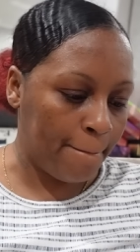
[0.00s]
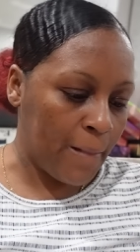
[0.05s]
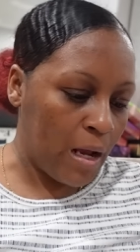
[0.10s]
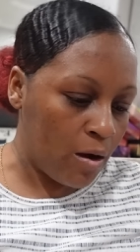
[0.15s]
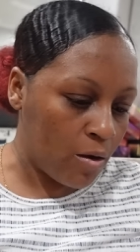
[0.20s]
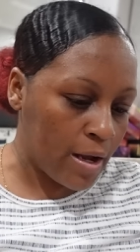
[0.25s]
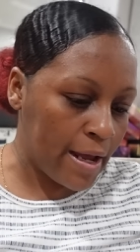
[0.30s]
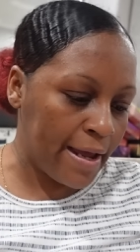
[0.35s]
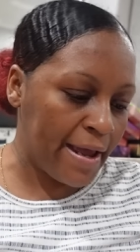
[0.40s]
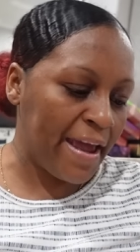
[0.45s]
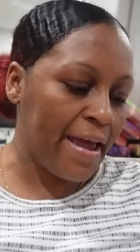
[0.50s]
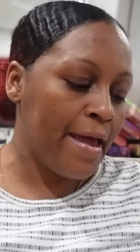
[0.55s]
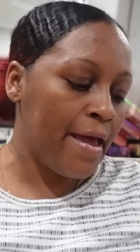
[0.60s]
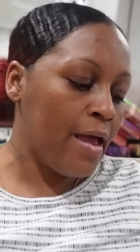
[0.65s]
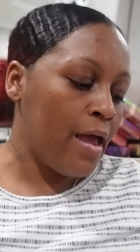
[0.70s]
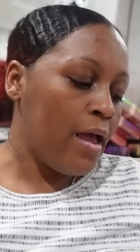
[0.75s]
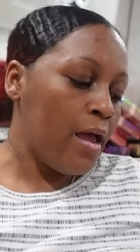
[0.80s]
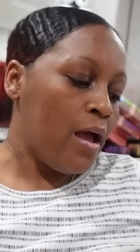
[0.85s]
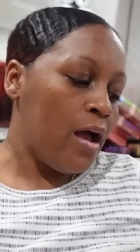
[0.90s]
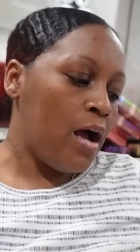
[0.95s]
Okay.
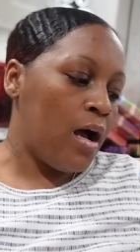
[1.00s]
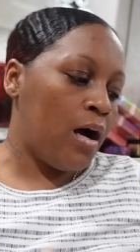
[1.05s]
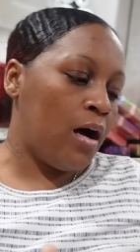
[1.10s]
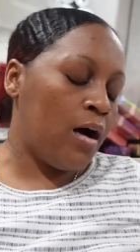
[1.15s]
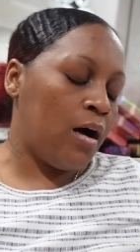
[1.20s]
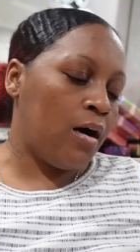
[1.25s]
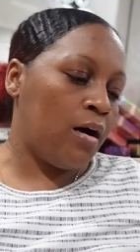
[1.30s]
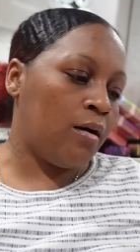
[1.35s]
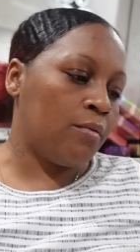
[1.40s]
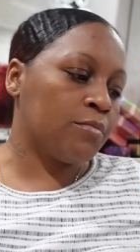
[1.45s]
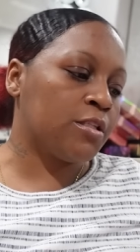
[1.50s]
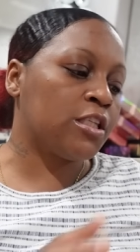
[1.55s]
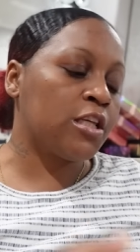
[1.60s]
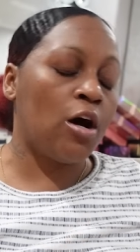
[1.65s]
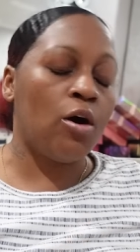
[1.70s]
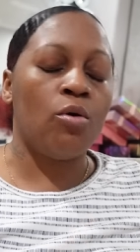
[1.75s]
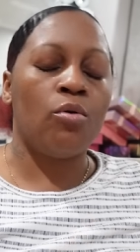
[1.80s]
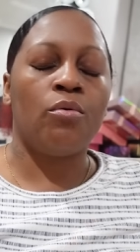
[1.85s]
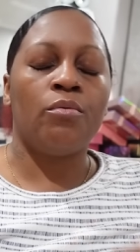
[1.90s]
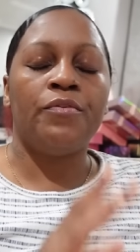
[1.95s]
Um,
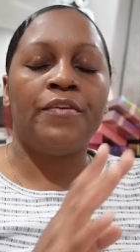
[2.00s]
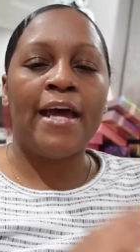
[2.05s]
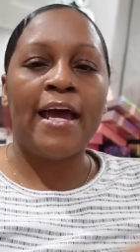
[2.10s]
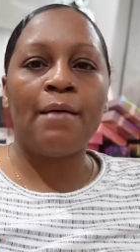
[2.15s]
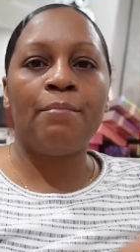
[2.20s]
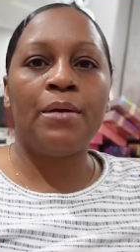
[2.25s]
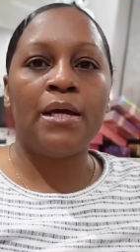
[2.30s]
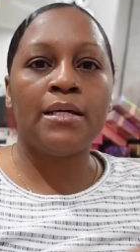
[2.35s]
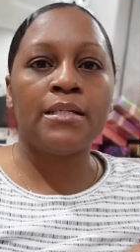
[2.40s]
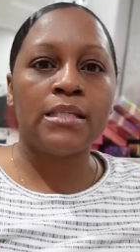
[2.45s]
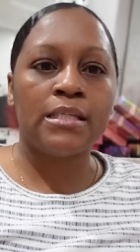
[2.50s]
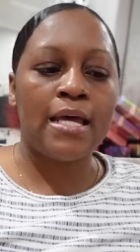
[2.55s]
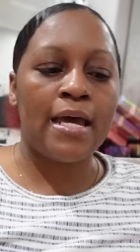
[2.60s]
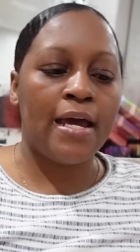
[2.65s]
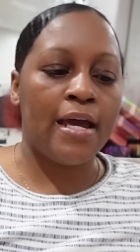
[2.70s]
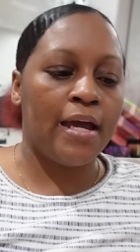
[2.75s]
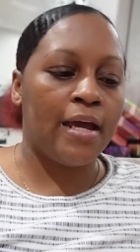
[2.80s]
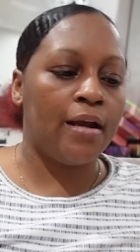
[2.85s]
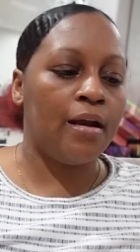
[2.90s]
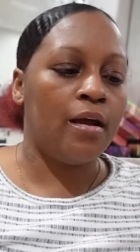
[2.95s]
so that being
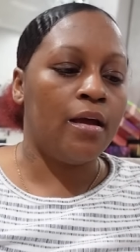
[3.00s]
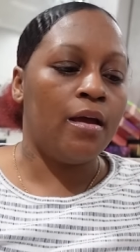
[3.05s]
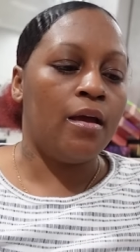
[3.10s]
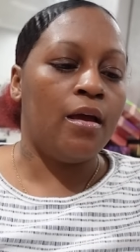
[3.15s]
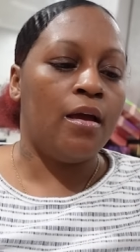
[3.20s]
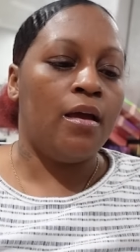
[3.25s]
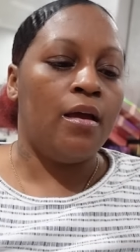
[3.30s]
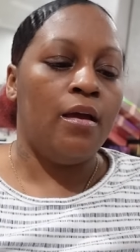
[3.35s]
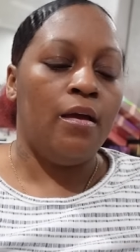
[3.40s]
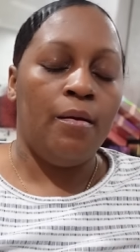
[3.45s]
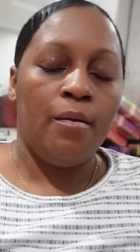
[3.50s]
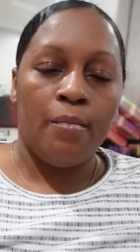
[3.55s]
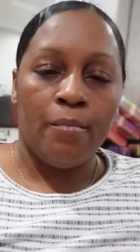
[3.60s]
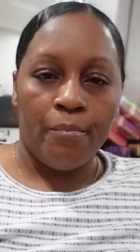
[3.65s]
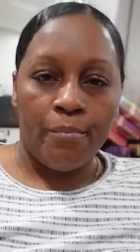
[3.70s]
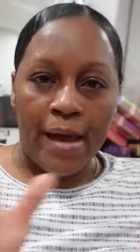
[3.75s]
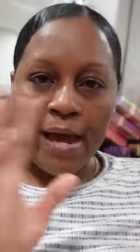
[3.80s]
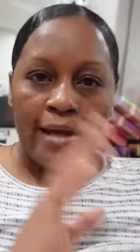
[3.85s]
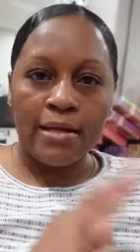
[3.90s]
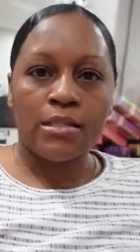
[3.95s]
said,
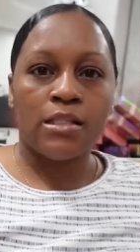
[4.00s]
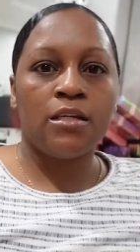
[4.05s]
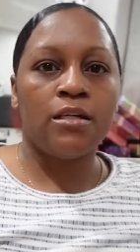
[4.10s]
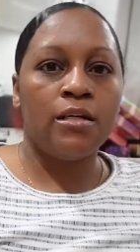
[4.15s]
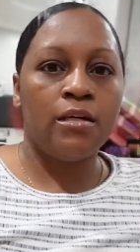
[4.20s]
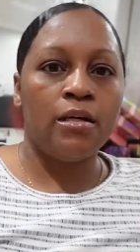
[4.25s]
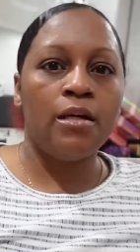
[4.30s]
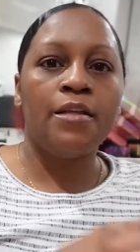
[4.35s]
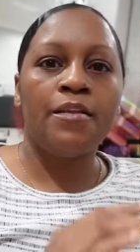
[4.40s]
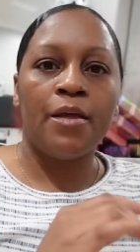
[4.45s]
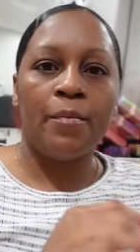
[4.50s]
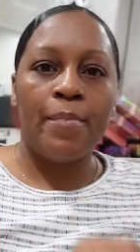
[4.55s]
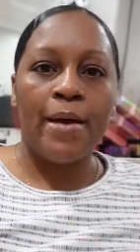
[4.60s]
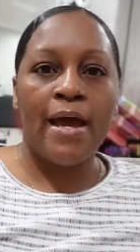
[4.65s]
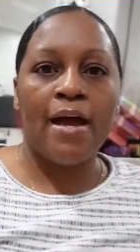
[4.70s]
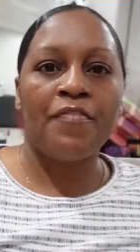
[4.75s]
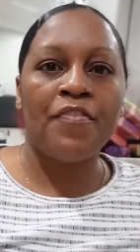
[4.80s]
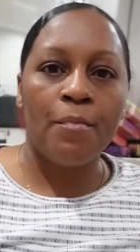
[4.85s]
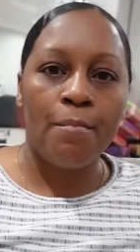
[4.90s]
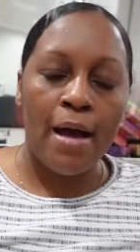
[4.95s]
Back to the
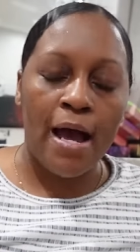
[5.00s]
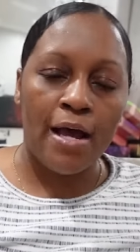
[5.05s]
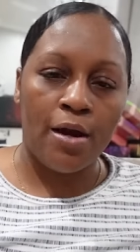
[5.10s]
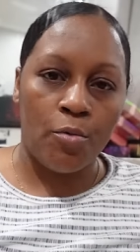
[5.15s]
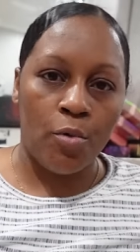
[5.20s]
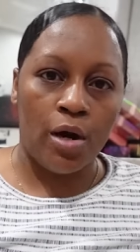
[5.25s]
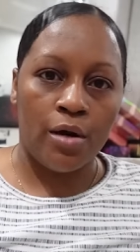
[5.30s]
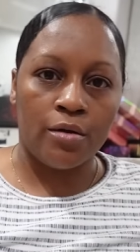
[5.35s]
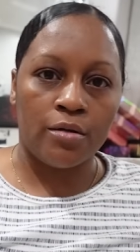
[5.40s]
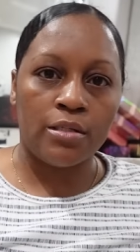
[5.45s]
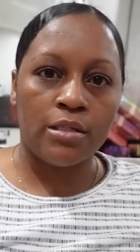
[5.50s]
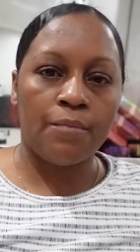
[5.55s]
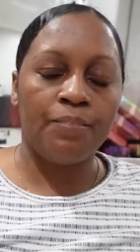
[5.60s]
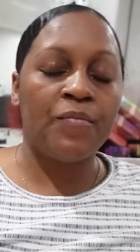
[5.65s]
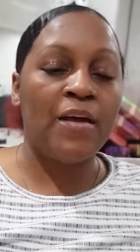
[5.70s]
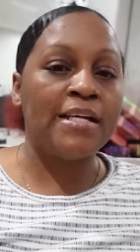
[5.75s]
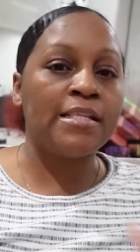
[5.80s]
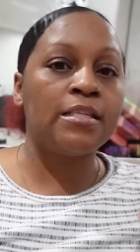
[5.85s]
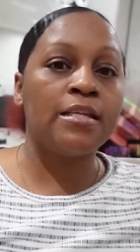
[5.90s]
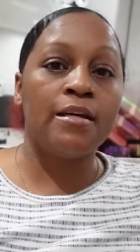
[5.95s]
Bath and Body Works.
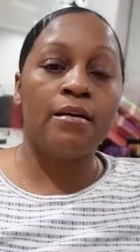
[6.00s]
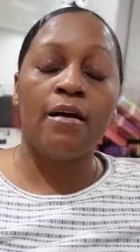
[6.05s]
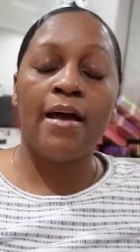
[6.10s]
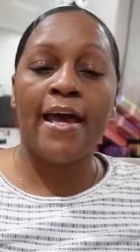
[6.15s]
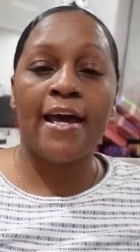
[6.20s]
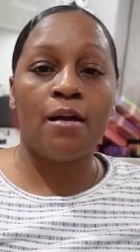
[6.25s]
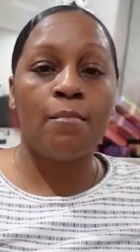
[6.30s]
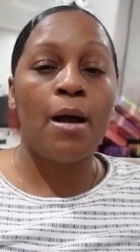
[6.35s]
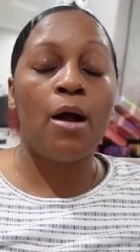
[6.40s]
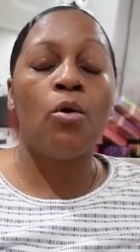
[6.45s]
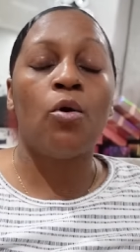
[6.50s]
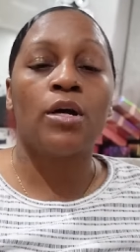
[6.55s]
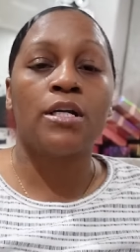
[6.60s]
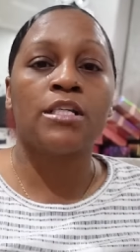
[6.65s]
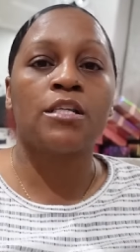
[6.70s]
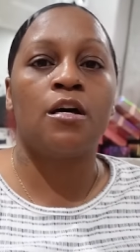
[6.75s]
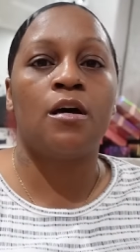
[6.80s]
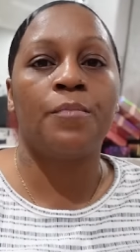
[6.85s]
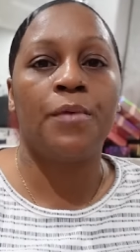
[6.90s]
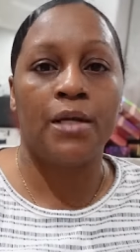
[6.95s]
They still had them. I ordered
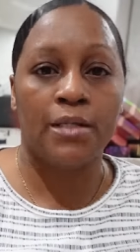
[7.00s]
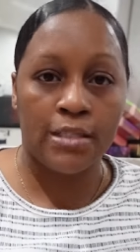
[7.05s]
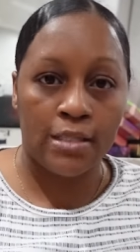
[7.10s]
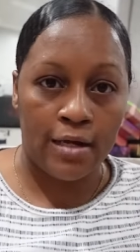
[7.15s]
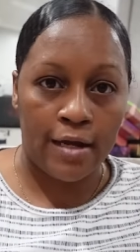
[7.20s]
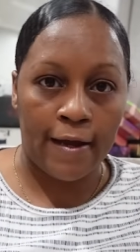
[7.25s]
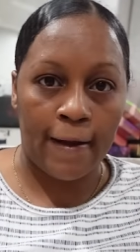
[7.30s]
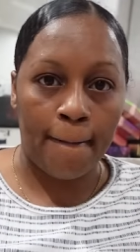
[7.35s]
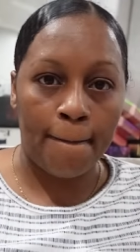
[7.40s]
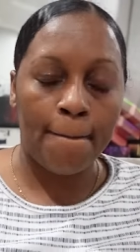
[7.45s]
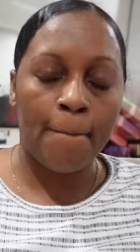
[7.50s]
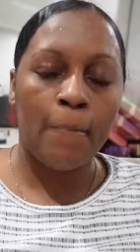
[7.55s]
some yesterday.